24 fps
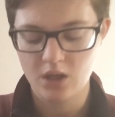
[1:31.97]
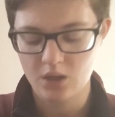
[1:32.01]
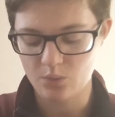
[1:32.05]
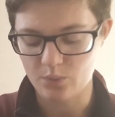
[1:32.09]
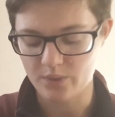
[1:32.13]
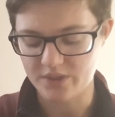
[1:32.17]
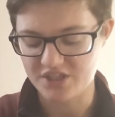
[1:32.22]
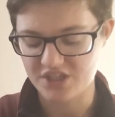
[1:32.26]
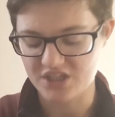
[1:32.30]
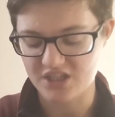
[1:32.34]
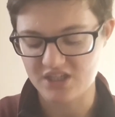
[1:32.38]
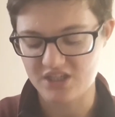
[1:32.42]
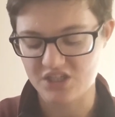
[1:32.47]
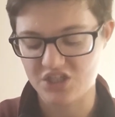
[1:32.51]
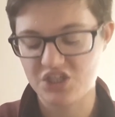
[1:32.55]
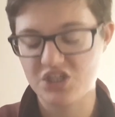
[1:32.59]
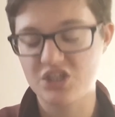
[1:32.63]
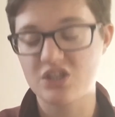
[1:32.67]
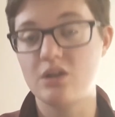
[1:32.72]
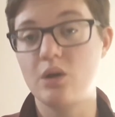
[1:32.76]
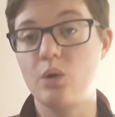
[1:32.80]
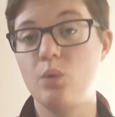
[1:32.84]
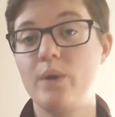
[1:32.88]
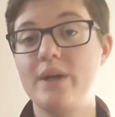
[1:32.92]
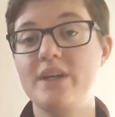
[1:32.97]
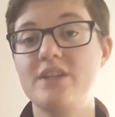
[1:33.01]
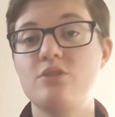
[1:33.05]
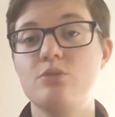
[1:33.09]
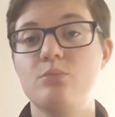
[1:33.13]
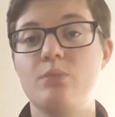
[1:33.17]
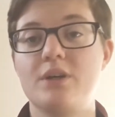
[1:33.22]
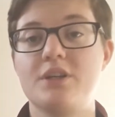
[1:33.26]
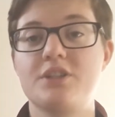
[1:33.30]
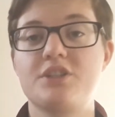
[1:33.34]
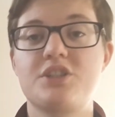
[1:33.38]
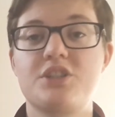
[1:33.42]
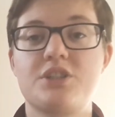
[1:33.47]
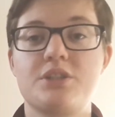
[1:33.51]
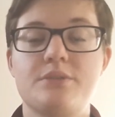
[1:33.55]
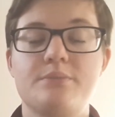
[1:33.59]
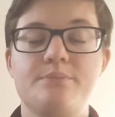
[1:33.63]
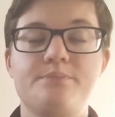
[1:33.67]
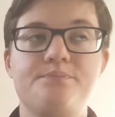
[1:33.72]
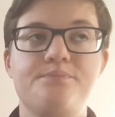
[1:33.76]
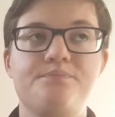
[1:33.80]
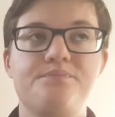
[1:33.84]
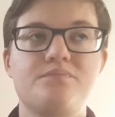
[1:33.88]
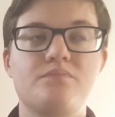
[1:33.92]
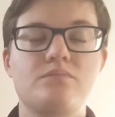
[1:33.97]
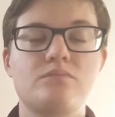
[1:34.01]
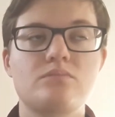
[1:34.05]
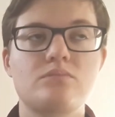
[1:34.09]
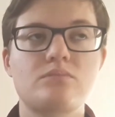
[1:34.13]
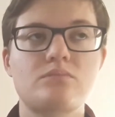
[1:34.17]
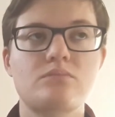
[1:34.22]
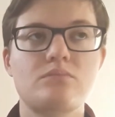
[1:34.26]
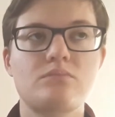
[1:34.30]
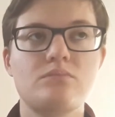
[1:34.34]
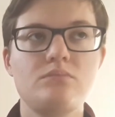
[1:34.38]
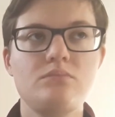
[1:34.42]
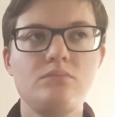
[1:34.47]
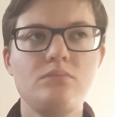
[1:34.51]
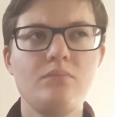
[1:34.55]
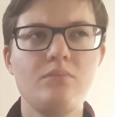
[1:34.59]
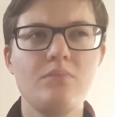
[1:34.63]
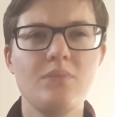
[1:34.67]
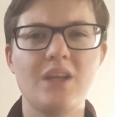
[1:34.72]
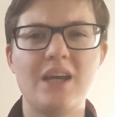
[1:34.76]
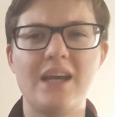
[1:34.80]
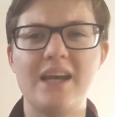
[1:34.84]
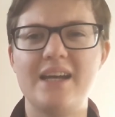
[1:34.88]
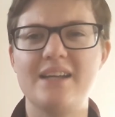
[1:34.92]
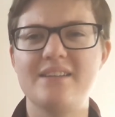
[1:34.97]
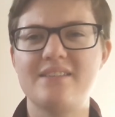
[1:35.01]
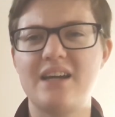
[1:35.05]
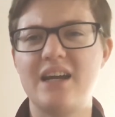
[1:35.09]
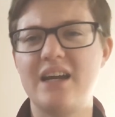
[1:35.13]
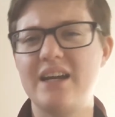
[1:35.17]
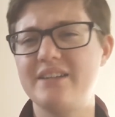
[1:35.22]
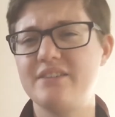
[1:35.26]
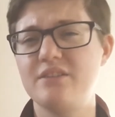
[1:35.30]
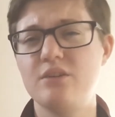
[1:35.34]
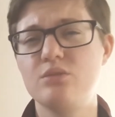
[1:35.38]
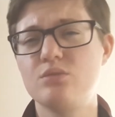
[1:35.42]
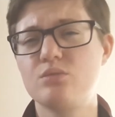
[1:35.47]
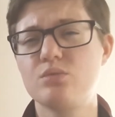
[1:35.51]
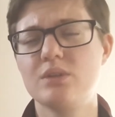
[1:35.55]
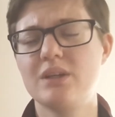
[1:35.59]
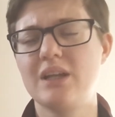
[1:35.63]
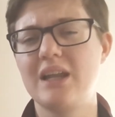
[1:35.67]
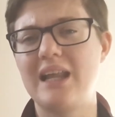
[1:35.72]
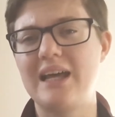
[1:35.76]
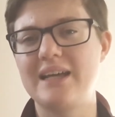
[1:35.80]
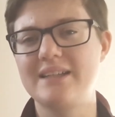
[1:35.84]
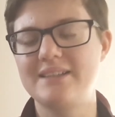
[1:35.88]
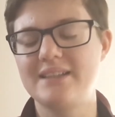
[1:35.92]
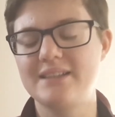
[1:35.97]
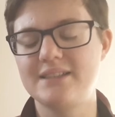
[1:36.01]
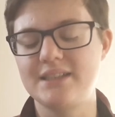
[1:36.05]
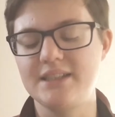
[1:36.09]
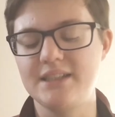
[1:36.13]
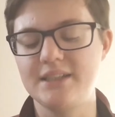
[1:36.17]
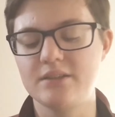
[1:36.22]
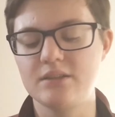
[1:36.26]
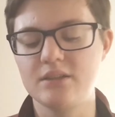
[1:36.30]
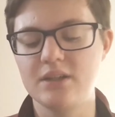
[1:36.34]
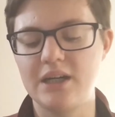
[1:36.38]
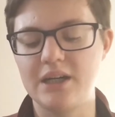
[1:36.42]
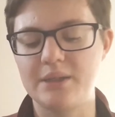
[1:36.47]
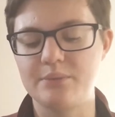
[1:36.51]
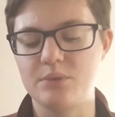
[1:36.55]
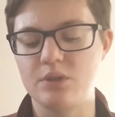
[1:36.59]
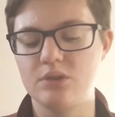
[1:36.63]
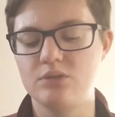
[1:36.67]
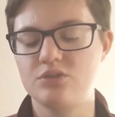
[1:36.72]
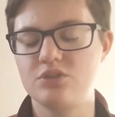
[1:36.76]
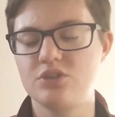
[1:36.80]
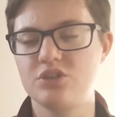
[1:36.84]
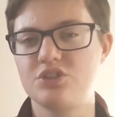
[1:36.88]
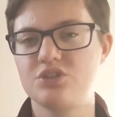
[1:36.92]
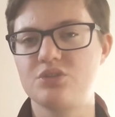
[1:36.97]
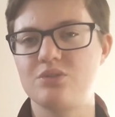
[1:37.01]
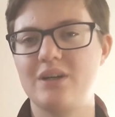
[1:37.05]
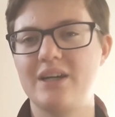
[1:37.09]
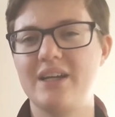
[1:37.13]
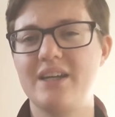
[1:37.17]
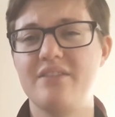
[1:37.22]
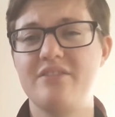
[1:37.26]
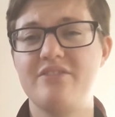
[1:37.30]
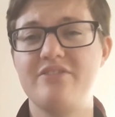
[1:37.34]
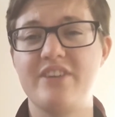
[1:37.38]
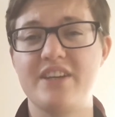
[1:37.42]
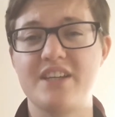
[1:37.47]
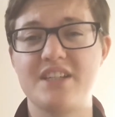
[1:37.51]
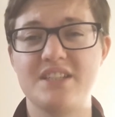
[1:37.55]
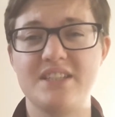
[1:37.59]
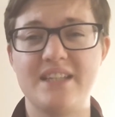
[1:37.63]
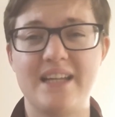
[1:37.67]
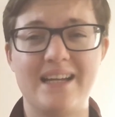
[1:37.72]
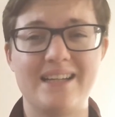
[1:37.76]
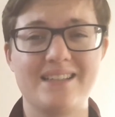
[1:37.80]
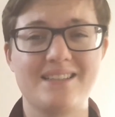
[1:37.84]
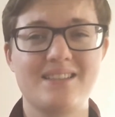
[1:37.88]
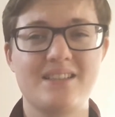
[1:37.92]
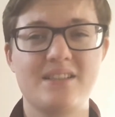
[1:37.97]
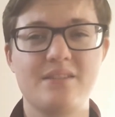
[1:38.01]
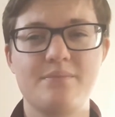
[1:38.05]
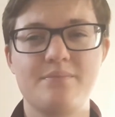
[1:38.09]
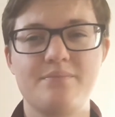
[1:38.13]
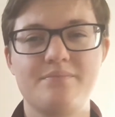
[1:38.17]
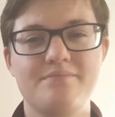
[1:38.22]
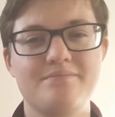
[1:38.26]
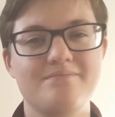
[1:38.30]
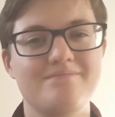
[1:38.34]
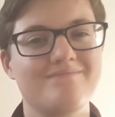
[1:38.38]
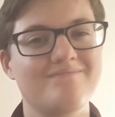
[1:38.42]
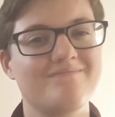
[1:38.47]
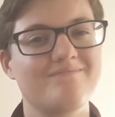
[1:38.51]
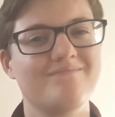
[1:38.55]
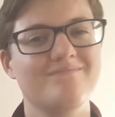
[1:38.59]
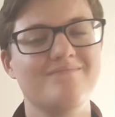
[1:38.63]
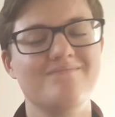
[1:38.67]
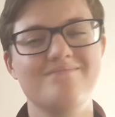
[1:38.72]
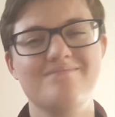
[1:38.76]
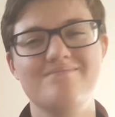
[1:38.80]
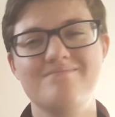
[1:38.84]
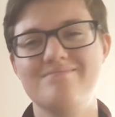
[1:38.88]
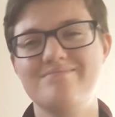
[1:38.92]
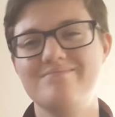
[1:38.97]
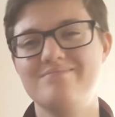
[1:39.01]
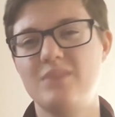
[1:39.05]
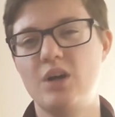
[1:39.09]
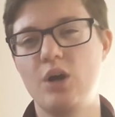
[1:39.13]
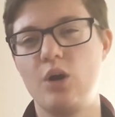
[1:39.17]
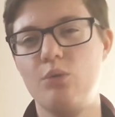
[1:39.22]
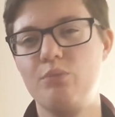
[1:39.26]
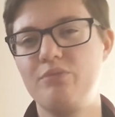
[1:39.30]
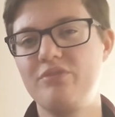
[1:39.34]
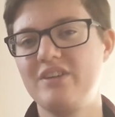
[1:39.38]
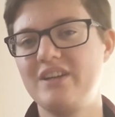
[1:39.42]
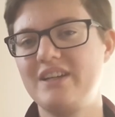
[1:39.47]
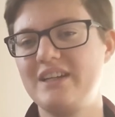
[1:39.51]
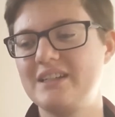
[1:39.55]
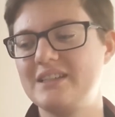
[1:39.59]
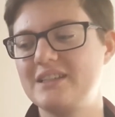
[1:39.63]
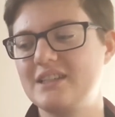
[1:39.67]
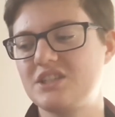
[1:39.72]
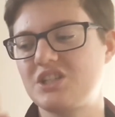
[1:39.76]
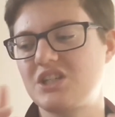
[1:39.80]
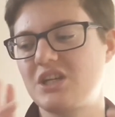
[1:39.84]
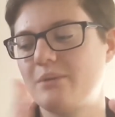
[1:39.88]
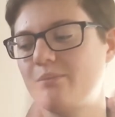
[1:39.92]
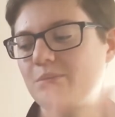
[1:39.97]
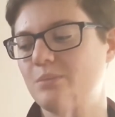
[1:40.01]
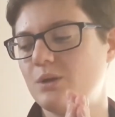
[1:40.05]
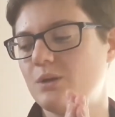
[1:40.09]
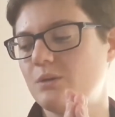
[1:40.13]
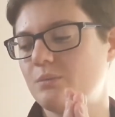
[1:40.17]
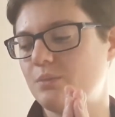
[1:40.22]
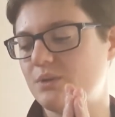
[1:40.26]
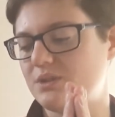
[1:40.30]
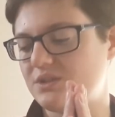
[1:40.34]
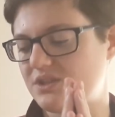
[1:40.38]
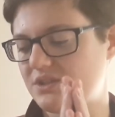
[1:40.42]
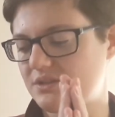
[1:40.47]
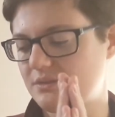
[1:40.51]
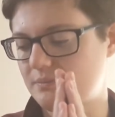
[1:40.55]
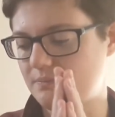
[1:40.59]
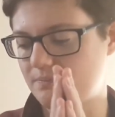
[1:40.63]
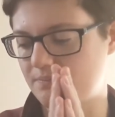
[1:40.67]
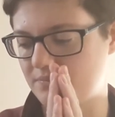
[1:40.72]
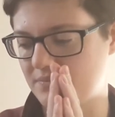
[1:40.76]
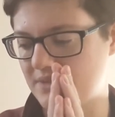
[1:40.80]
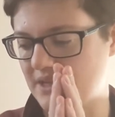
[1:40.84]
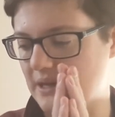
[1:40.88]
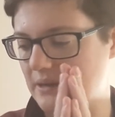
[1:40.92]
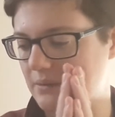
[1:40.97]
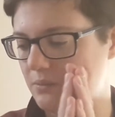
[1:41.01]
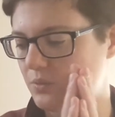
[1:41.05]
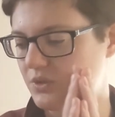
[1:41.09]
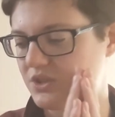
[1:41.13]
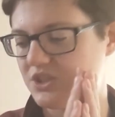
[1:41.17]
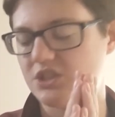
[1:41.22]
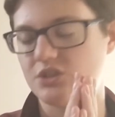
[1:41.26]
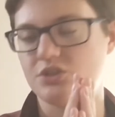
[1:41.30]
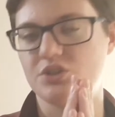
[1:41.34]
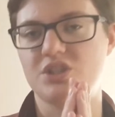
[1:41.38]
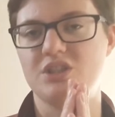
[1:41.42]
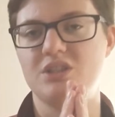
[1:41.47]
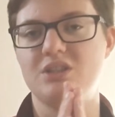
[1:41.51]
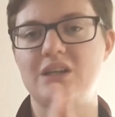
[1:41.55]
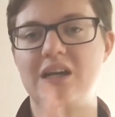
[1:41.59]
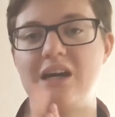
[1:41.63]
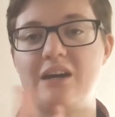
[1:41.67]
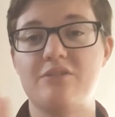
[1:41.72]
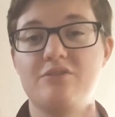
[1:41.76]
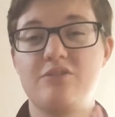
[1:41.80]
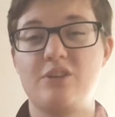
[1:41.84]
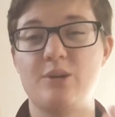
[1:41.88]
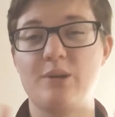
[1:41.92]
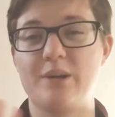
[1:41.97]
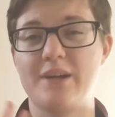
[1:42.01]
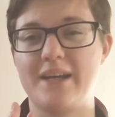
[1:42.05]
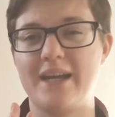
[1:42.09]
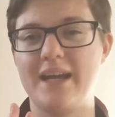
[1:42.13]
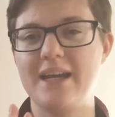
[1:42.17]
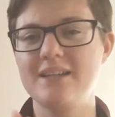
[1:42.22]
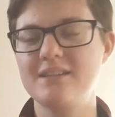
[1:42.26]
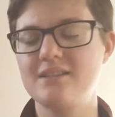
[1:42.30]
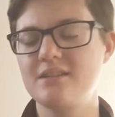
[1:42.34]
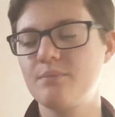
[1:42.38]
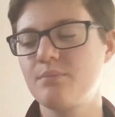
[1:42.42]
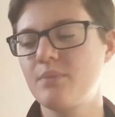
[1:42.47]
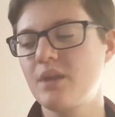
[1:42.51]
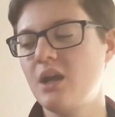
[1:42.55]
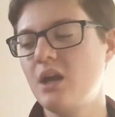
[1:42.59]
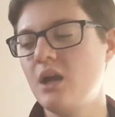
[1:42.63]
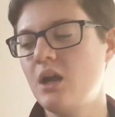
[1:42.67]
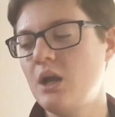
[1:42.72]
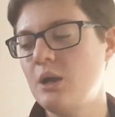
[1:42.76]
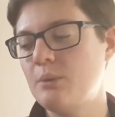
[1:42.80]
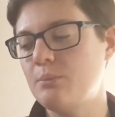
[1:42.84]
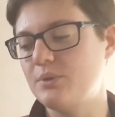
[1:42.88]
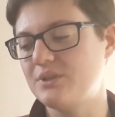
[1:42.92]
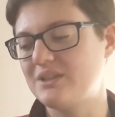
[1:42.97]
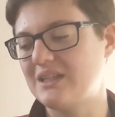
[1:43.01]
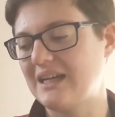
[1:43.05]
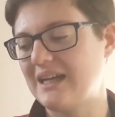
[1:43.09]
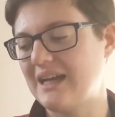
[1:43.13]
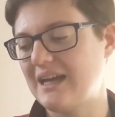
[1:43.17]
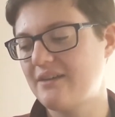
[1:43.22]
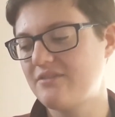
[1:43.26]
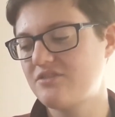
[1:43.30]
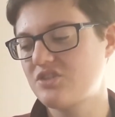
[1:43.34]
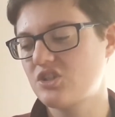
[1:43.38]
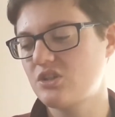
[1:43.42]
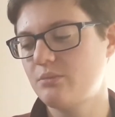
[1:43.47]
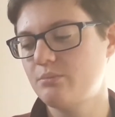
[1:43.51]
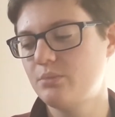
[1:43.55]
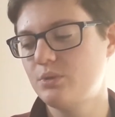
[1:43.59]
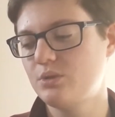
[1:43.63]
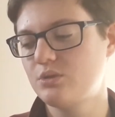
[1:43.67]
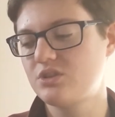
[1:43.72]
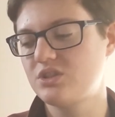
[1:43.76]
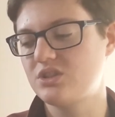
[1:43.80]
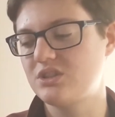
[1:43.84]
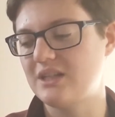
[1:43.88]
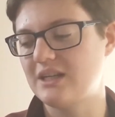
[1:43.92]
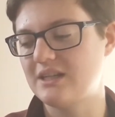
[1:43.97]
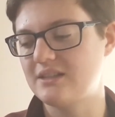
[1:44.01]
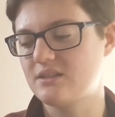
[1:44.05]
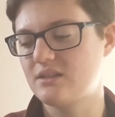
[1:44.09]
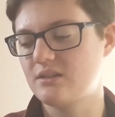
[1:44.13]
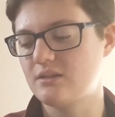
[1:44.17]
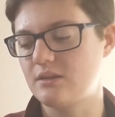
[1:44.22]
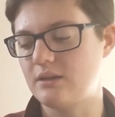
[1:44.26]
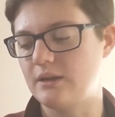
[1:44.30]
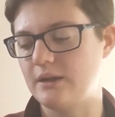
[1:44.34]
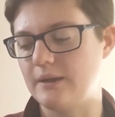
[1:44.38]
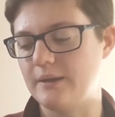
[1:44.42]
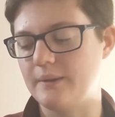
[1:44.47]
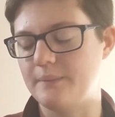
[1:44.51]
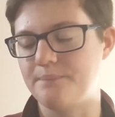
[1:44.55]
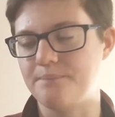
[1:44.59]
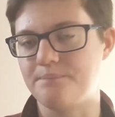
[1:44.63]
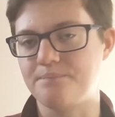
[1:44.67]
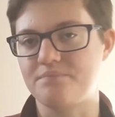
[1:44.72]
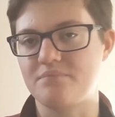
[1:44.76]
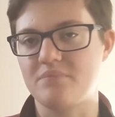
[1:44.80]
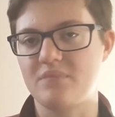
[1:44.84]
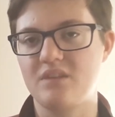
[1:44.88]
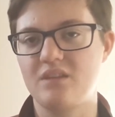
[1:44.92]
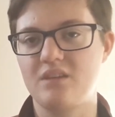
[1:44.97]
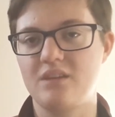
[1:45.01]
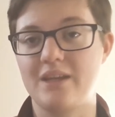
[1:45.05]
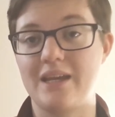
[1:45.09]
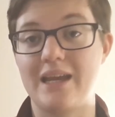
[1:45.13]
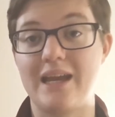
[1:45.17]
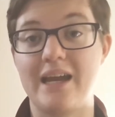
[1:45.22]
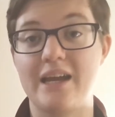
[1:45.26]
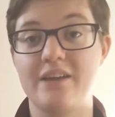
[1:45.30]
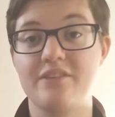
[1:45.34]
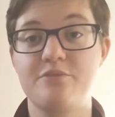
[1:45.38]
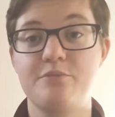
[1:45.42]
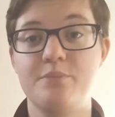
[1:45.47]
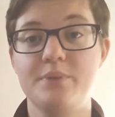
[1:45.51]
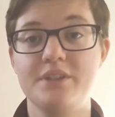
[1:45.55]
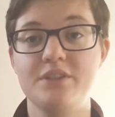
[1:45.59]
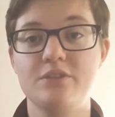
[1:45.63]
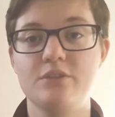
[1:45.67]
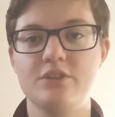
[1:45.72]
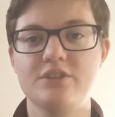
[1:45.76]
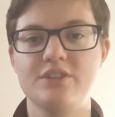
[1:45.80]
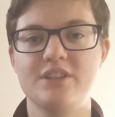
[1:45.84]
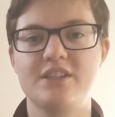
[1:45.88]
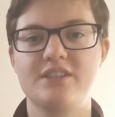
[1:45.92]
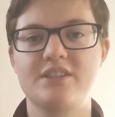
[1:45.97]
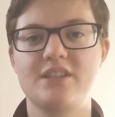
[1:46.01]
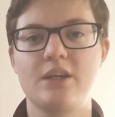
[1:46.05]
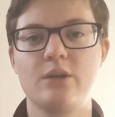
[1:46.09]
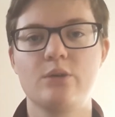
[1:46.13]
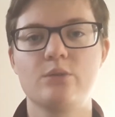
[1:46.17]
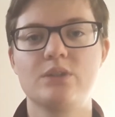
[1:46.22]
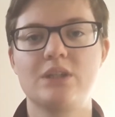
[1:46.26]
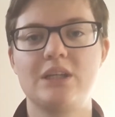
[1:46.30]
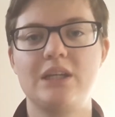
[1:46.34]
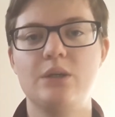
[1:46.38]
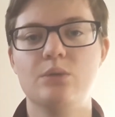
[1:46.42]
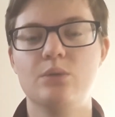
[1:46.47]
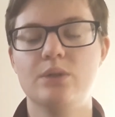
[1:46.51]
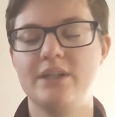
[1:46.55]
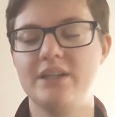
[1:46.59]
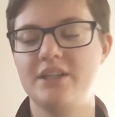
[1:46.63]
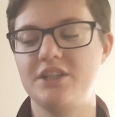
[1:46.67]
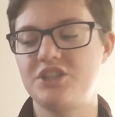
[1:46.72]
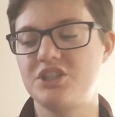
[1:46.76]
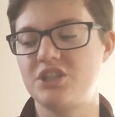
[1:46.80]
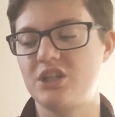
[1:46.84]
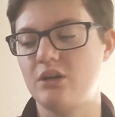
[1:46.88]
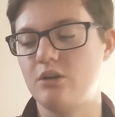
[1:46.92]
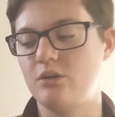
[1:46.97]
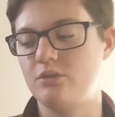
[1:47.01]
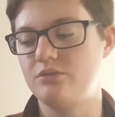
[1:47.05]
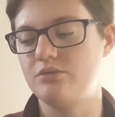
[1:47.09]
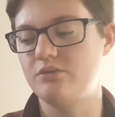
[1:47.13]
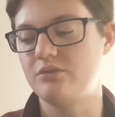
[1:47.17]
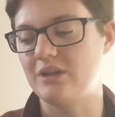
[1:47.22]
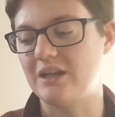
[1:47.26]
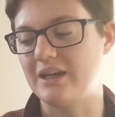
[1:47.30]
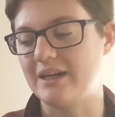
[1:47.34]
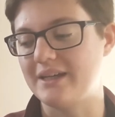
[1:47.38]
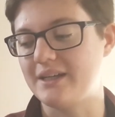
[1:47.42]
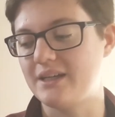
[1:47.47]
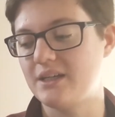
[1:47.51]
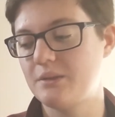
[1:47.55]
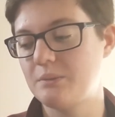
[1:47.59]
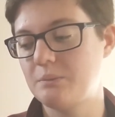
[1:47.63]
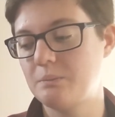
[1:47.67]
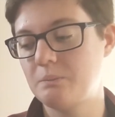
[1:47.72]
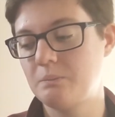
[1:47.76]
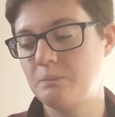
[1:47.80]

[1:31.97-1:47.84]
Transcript: which is way too much. And I don't really like that either. I'm going to try and fix that, hopefully in December, but yeah, we shall see how far I get. But I have some books that yeah, have been on that currently reading shelf, like